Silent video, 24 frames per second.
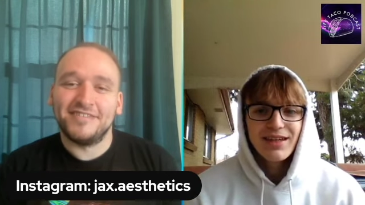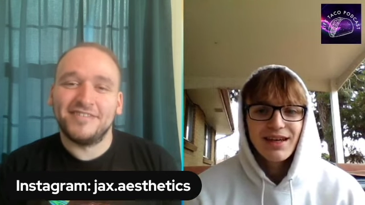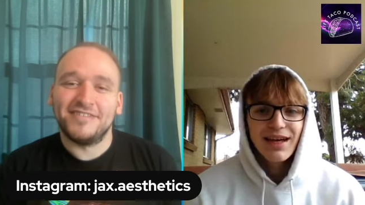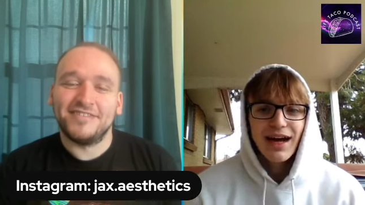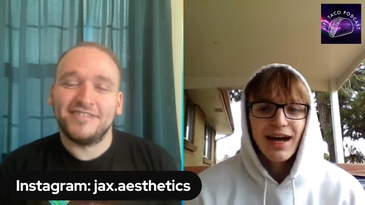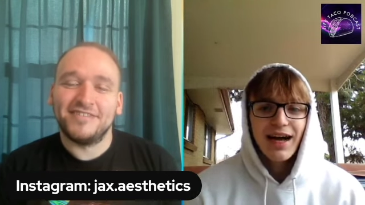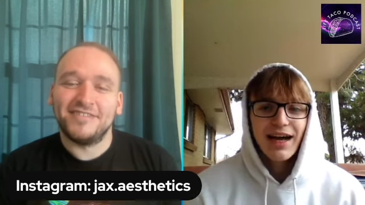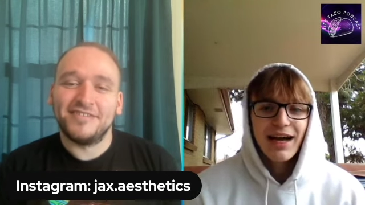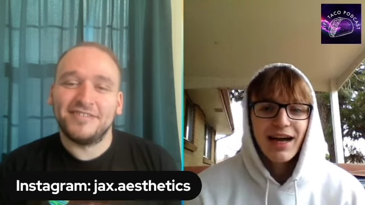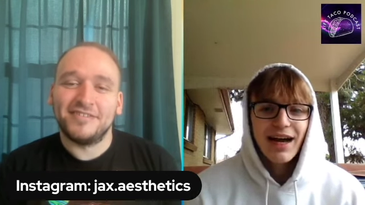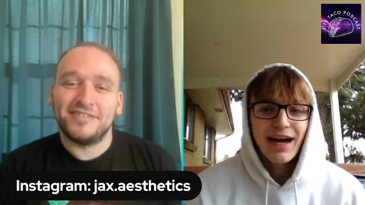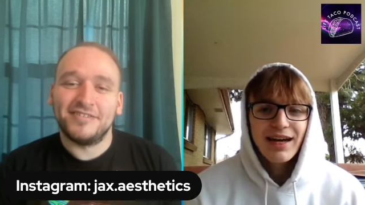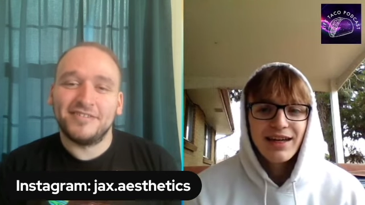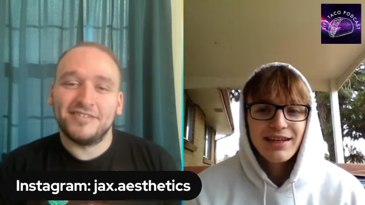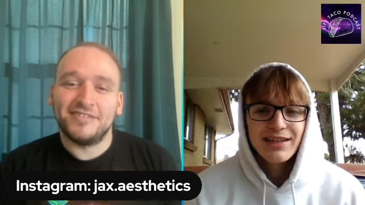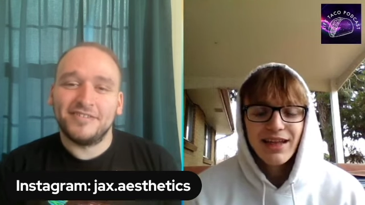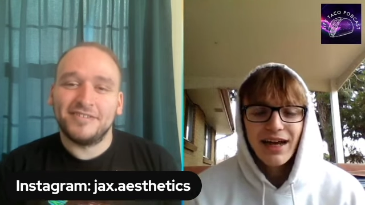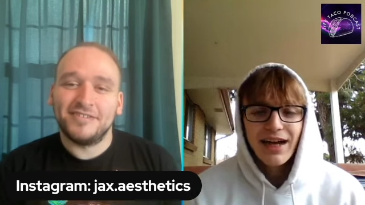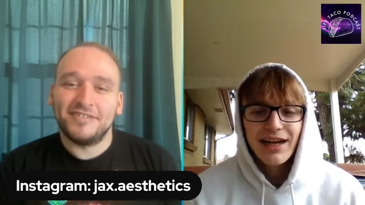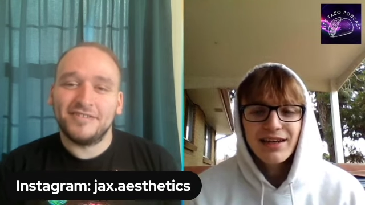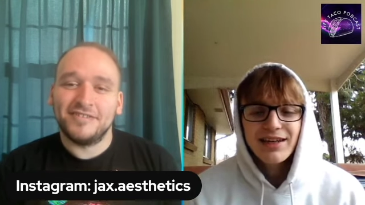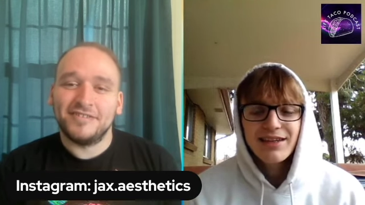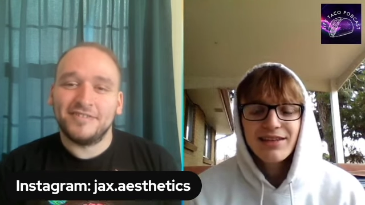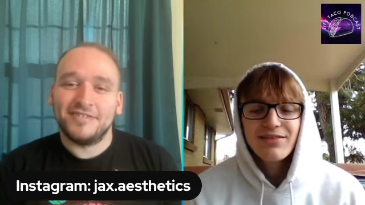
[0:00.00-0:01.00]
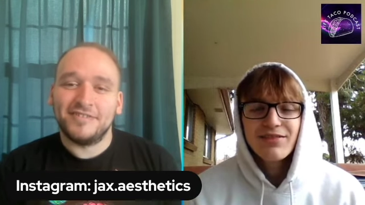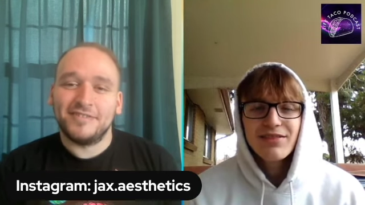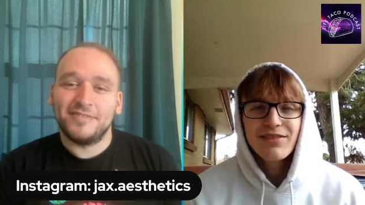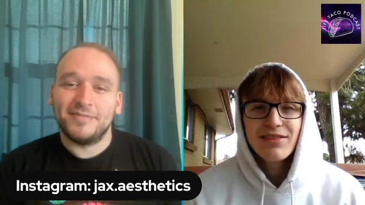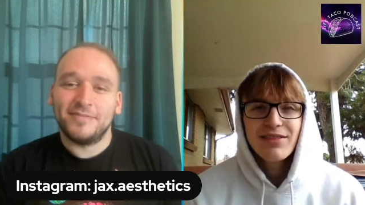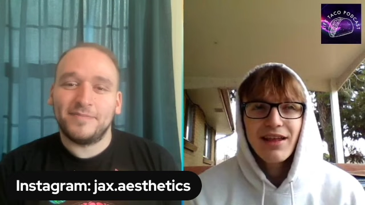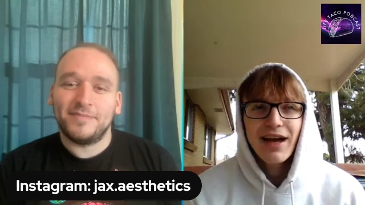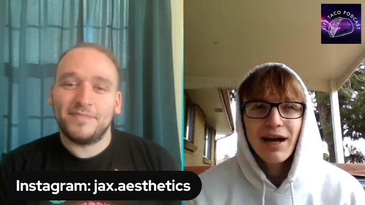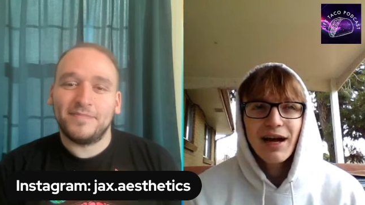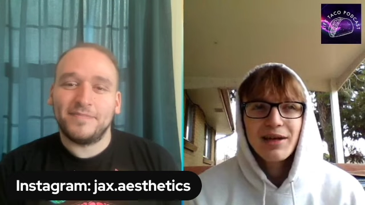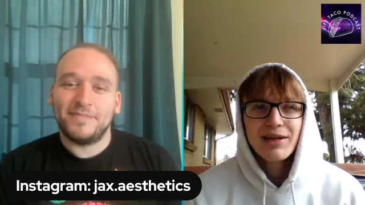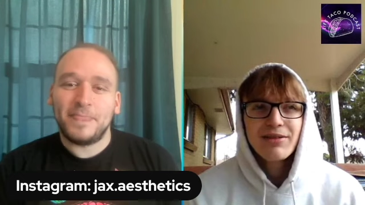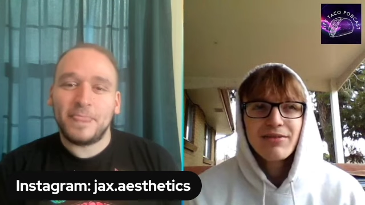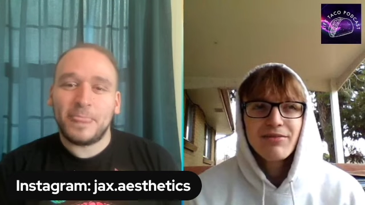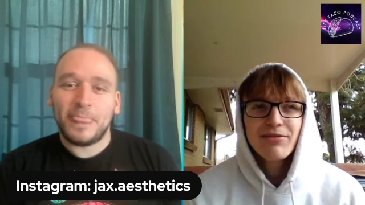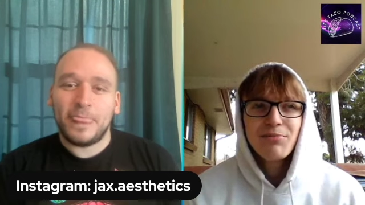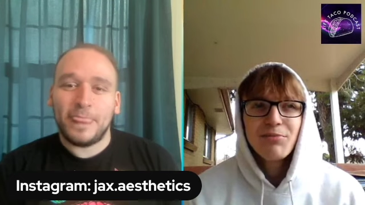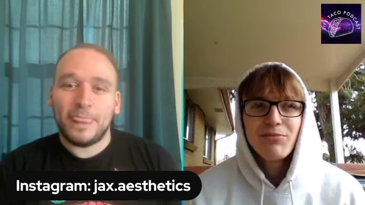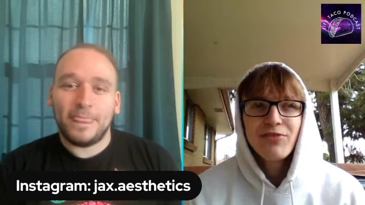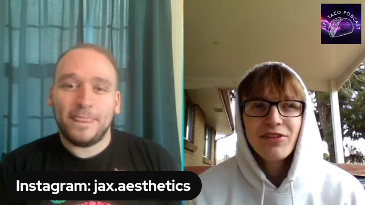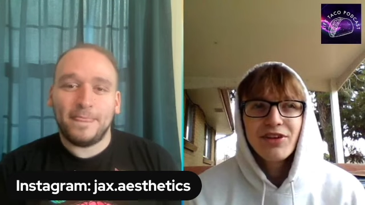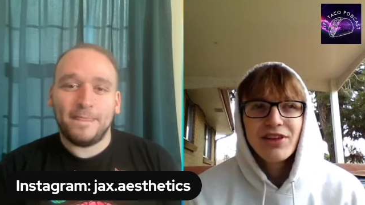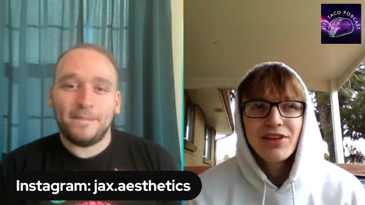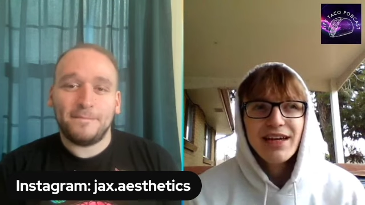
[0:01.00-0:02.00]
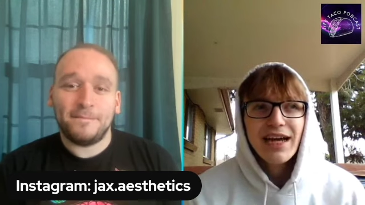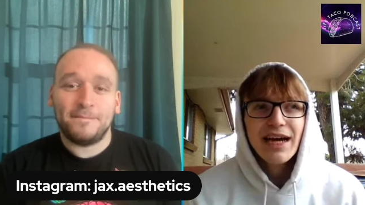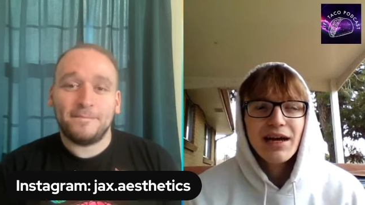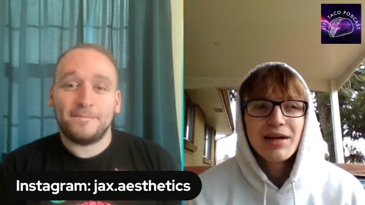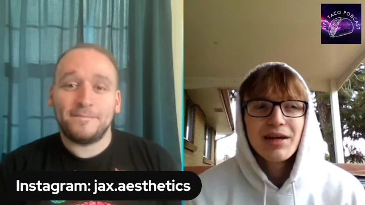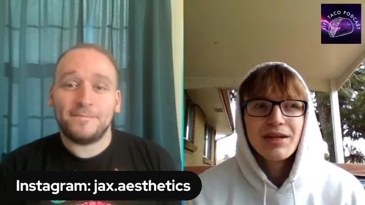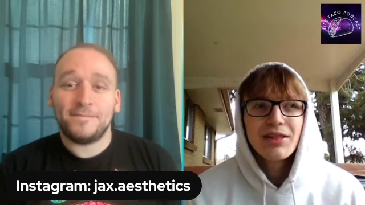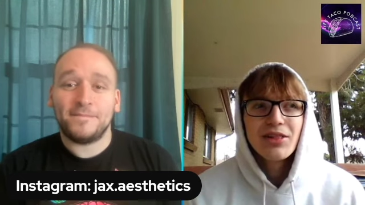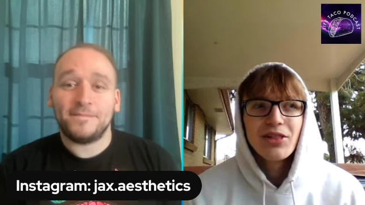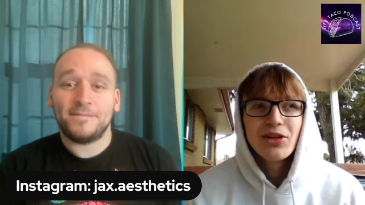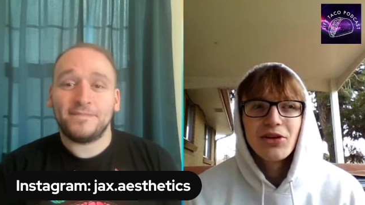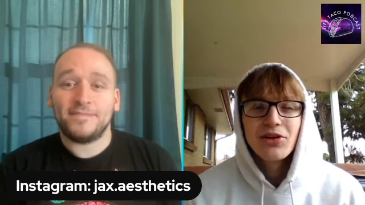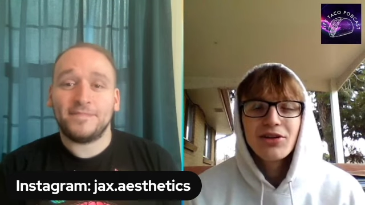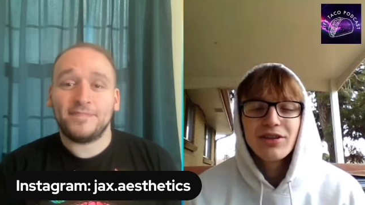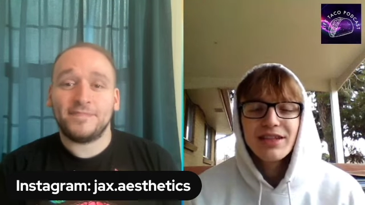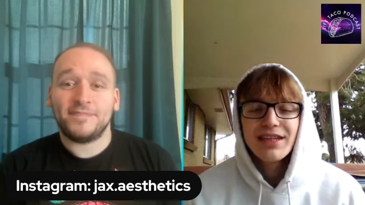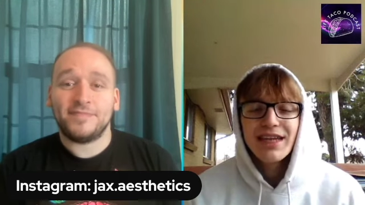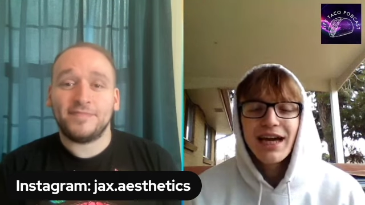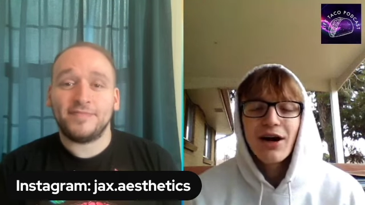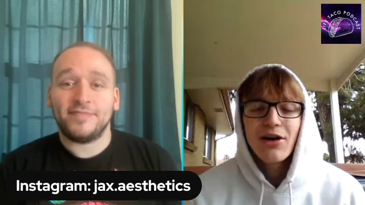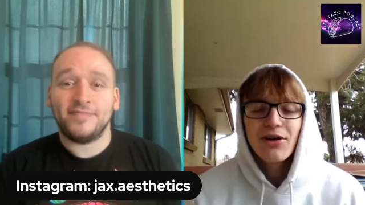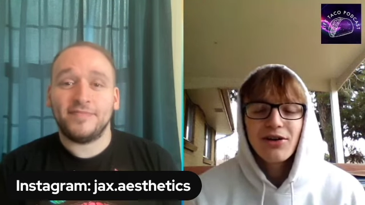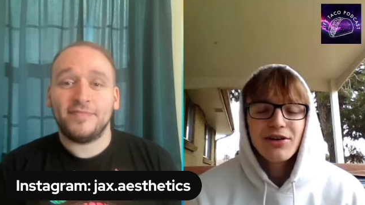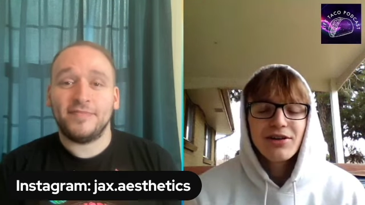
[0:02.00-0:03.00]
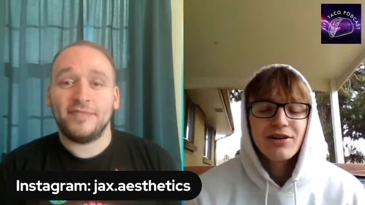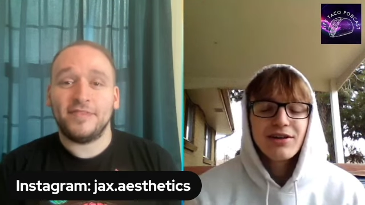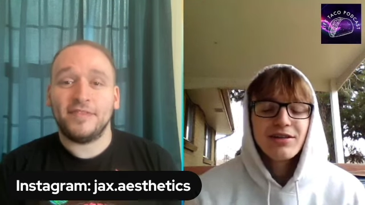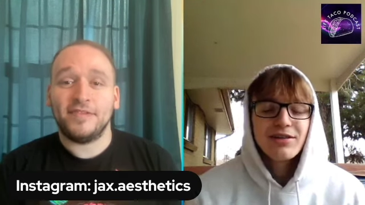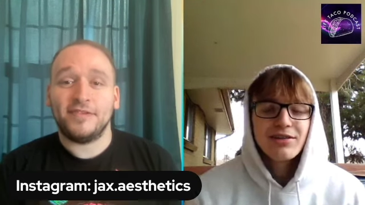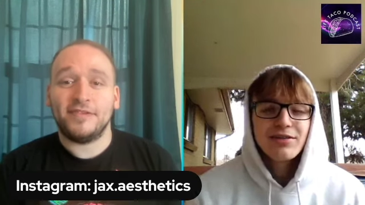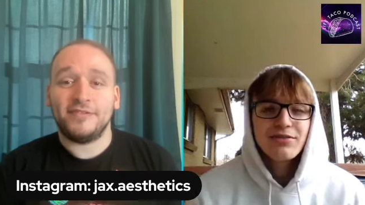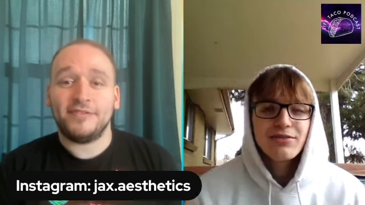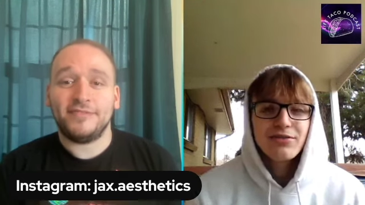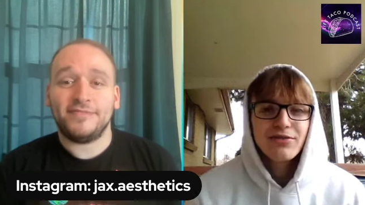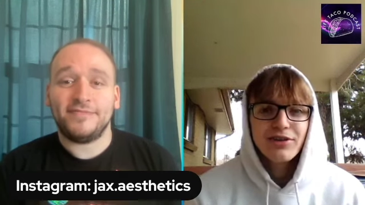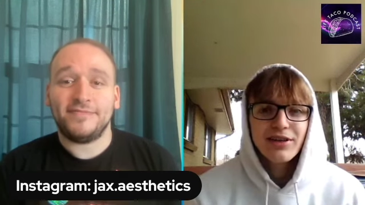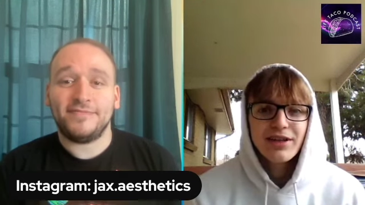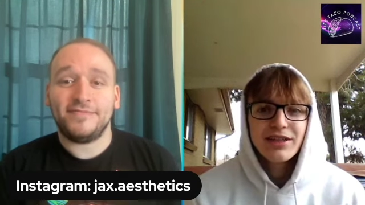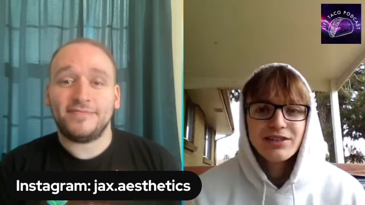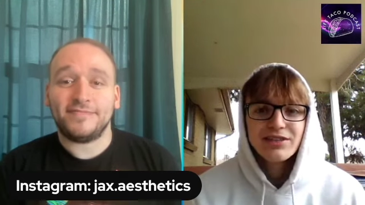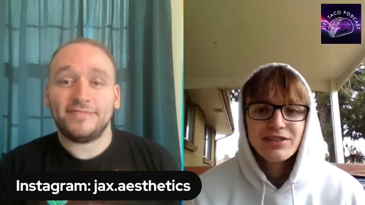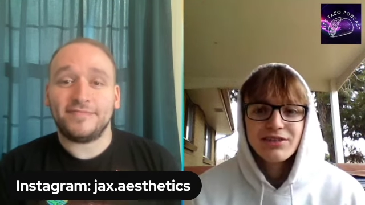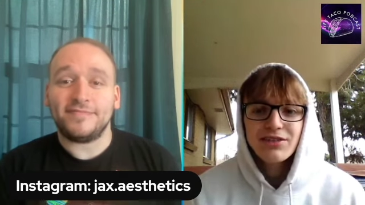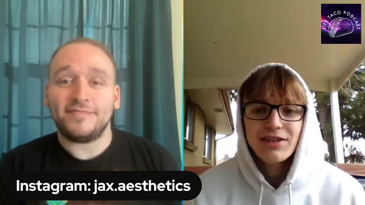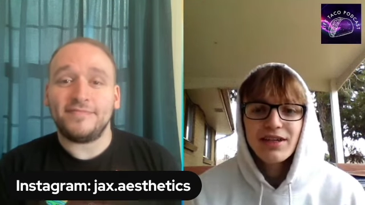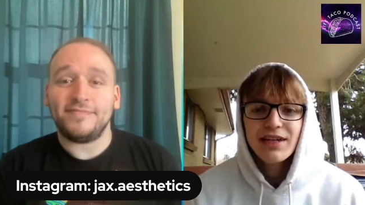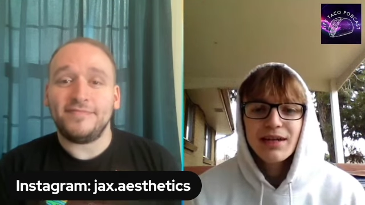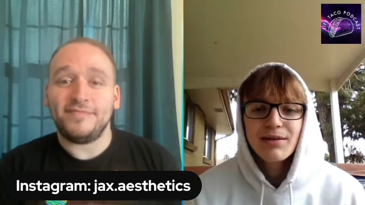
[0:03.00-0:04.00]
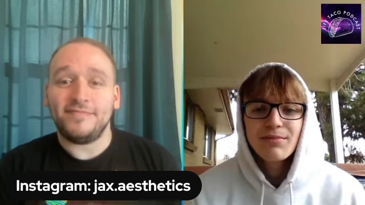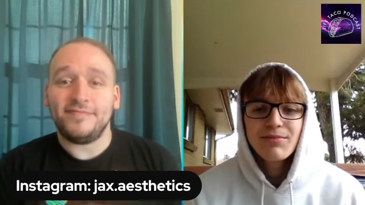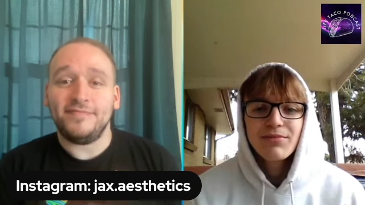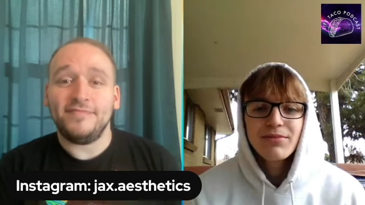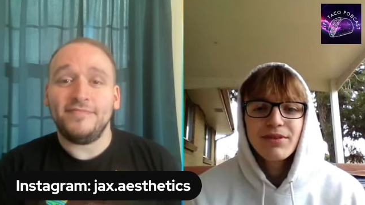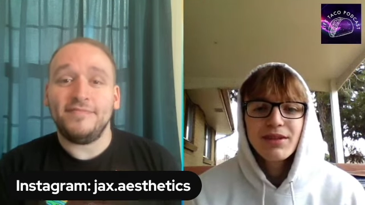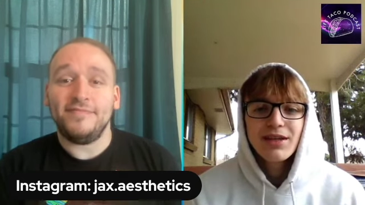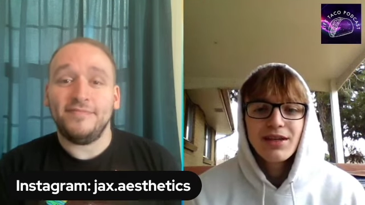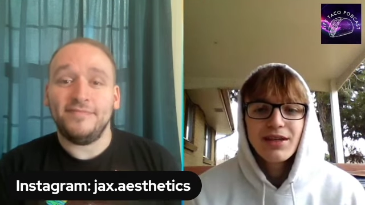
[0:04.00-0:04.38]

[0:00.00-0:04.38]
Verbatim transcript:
Speaker 1: I, I, I feel like I learned the algorithm for Instagram.